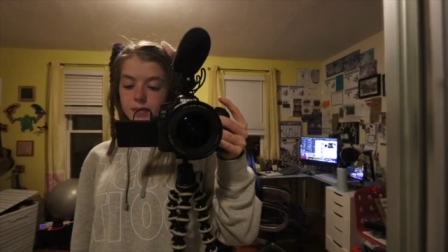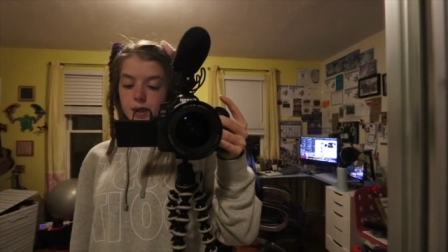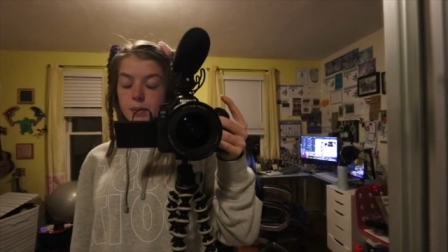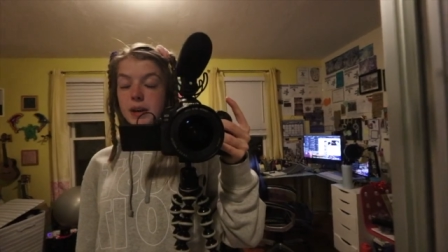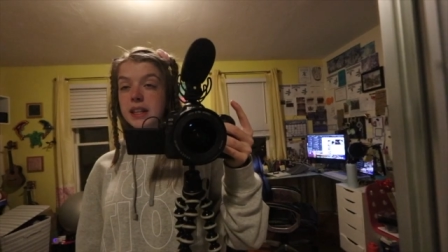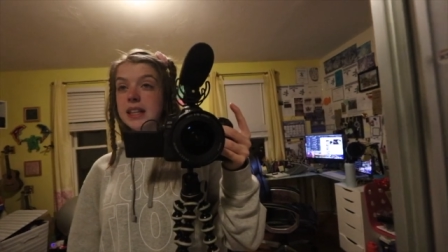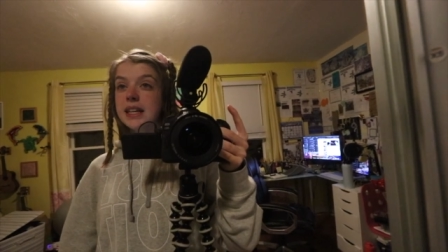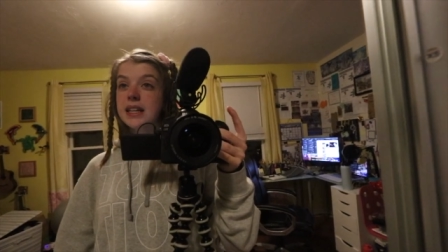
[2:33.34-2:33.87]
The
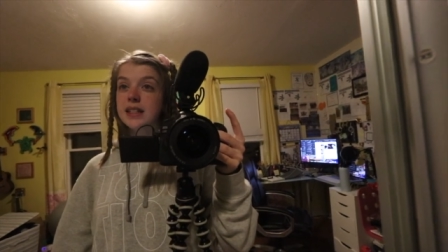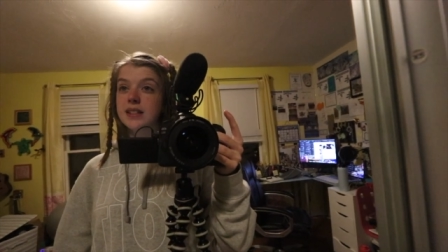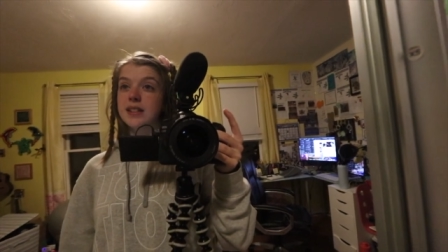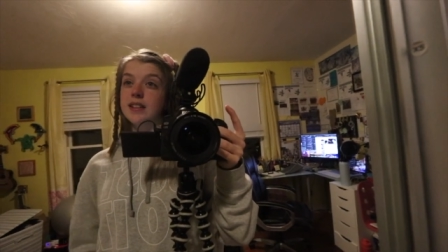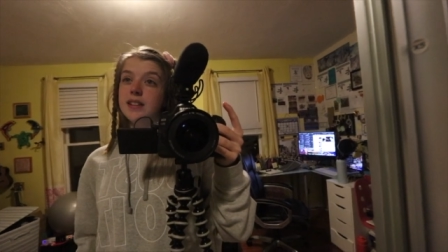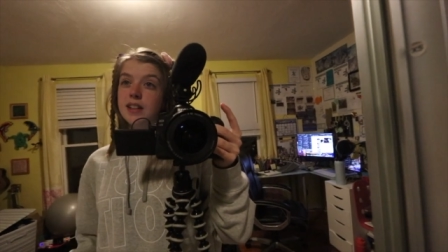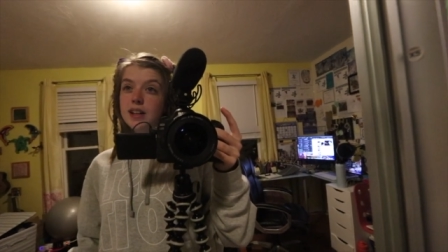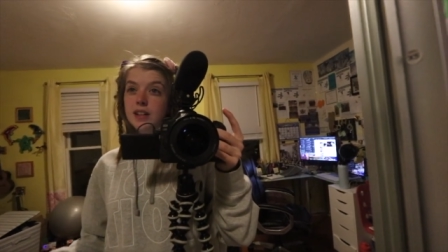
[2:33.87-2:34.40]
main thing is,
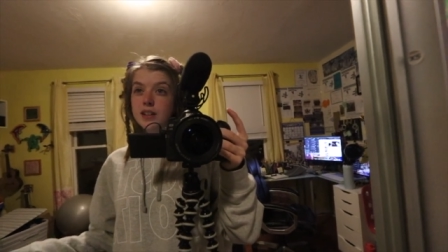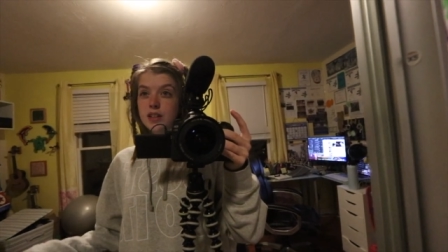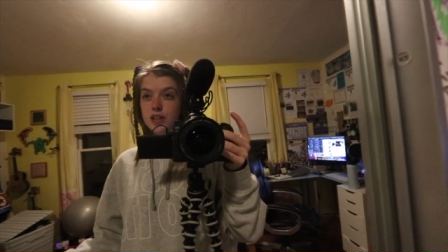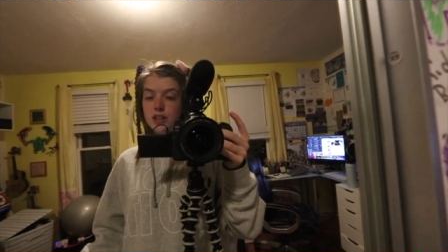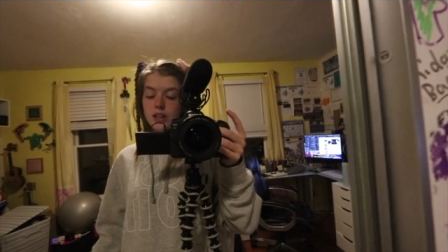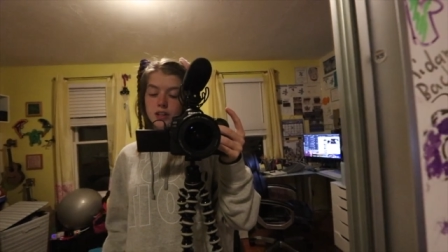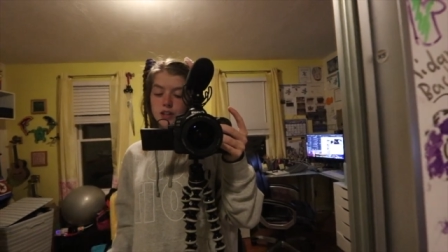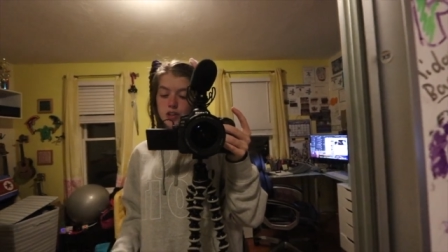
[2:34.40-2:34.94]
is it's
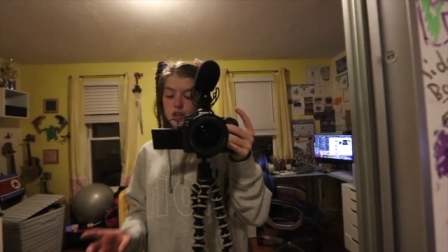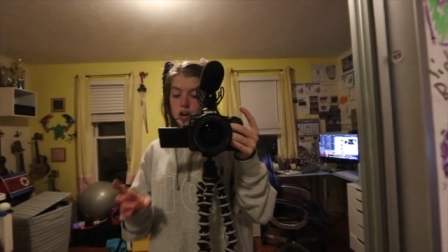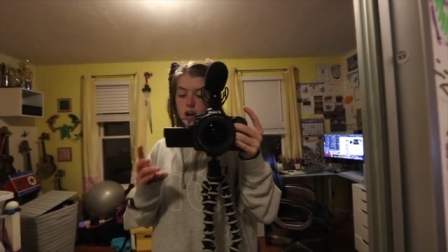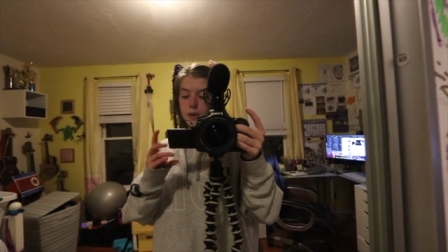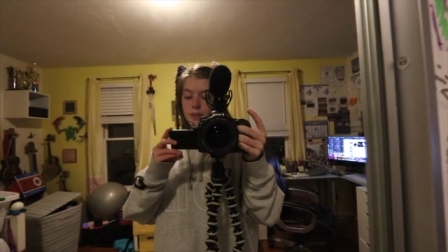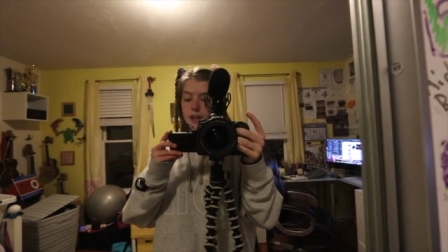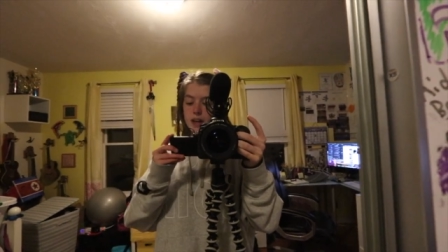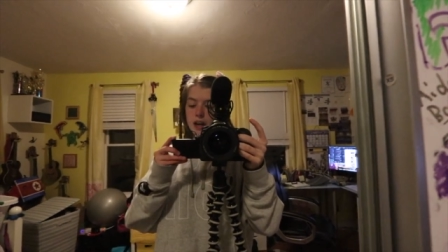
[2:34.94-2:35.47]
it's
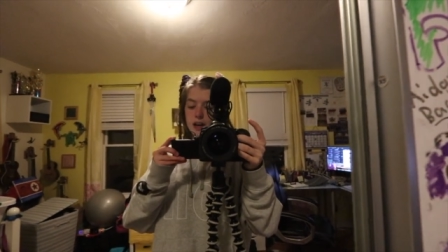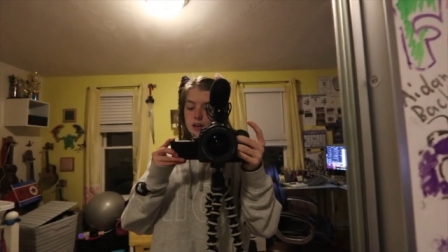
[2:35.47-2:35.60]
job that I